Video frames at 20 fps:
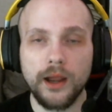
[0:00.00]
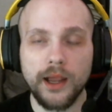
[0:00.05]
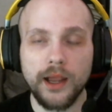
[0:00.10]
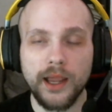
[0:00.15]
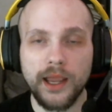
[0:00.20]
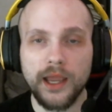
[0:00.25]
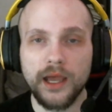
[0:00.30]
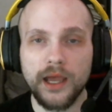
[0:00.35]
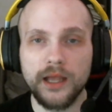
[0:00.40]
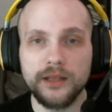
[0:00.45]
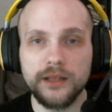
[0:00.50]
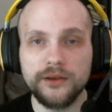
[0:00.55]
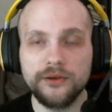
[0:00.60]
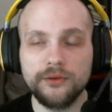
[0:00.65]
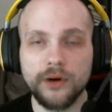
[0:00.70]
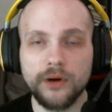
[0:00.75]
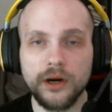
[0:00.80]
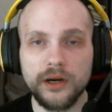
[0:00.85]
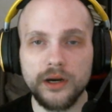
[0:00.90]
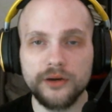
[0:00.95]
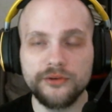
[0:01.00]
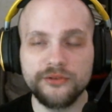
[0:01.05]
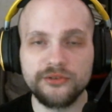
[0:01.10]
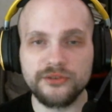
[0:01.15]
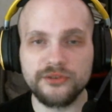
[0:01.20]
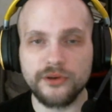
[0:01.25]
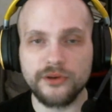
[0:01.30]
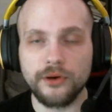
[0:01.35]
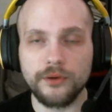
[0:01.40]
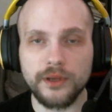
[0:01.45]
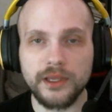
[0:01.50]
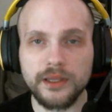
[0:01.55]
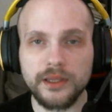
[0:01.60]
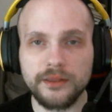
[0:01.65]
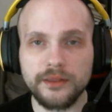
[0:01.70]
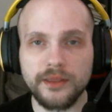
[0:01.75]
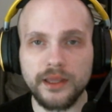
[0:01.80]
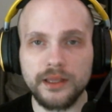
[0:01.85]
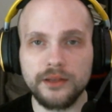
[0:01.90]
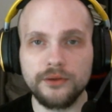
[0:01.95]
And you are showing
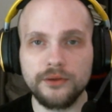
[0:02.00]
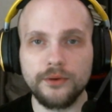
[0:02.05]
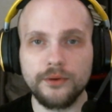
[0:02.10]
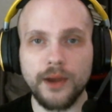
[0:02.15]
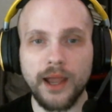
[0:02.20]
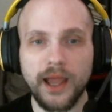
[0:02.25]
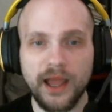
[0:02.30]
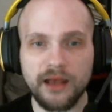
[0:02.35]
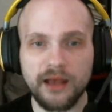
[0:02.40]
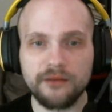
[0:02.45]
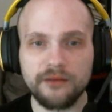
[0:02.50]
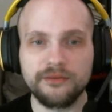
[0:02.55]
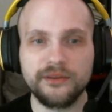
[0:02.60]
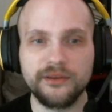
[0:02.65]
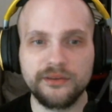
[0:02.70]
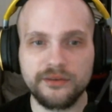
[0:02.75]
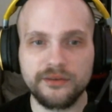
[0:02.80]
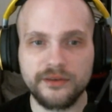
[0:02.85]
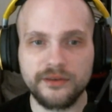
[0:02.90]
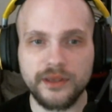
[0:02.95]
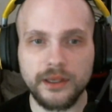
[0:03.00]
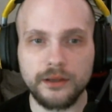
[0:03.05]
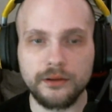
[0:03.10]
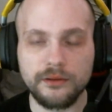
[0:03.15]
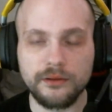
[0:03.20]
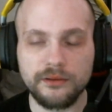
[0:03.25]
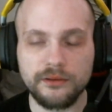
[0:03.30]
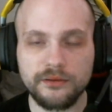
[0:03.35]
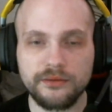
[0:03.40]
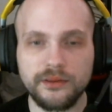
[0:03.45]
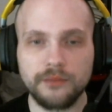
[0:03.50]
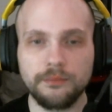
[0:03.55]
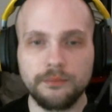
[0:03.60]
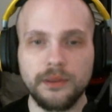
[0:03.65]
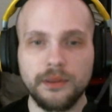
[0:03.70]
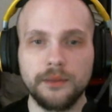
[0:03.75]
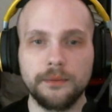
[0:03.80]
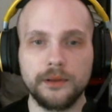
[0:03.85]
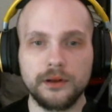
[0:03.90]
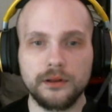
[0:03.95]
that you have the skills that
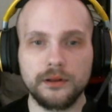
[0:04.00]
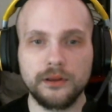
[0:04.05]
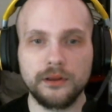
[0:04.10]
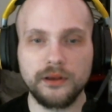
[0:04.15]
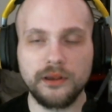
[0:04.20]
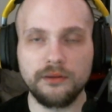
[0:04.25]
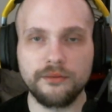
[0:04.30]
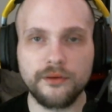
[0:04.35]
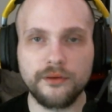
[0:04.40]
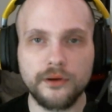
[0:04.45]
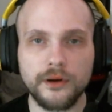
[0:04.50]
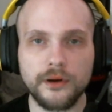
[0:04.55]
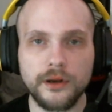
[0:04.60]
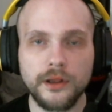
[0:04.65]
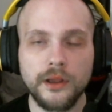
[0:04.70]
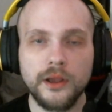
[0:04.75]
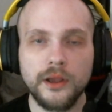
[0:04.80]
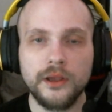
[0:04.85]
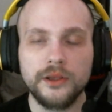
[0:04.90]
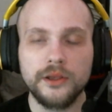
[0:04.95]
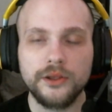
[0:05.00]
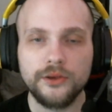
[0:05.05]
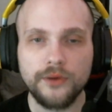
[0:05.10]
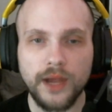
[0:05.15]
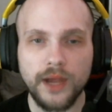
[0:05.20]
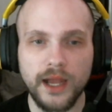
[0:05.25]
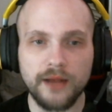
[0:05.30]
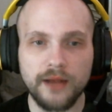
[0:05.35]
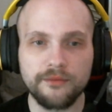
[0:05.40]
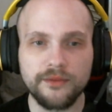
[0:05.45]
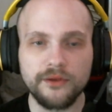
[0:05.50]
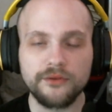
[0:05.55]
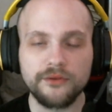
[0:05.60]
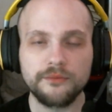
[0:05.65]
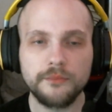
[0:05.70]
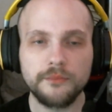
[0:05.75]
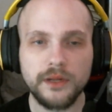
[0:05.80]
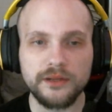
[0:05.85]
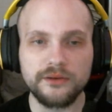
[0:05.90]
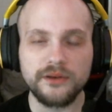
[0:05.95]
people are looking for. You have those
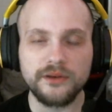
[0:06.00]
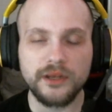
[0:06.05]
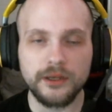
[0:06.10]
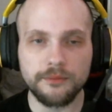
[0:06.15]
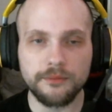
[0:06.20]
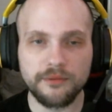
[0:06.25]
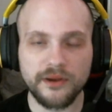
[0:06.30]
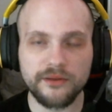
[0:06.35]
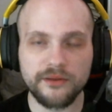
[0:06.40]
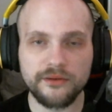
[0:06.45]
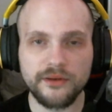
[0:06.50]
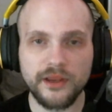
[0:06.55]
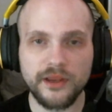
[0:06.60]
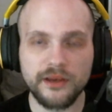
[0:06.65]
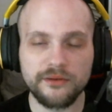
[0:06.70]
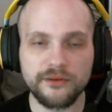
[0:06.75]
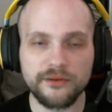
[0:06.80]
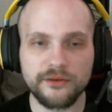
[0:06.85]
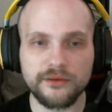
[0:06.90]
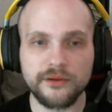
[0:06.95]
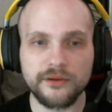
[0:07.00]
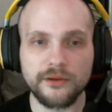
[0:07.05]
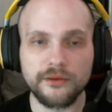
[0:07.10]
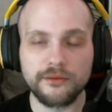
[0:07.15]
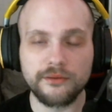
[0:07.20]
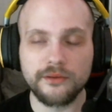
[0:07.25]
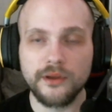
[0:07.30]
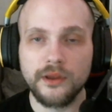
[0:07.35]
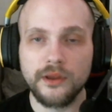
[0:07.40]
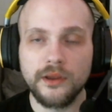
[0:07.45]
much needed presentation skills.